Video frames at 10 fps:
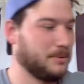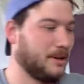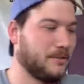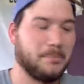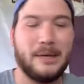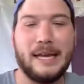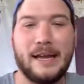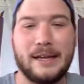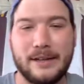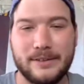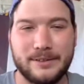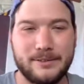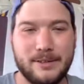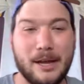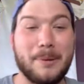whatever PA it is.
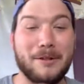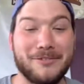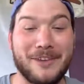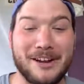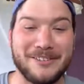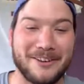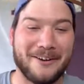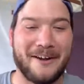Not Pennsylvania, though.